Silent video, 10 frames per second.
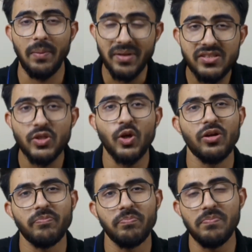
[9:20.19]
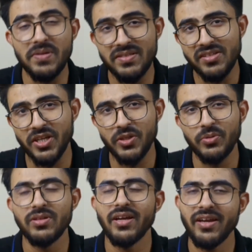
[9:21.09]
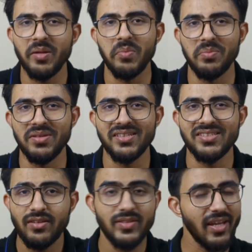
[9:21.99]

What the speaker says: amidst your busy schedule in MBBS.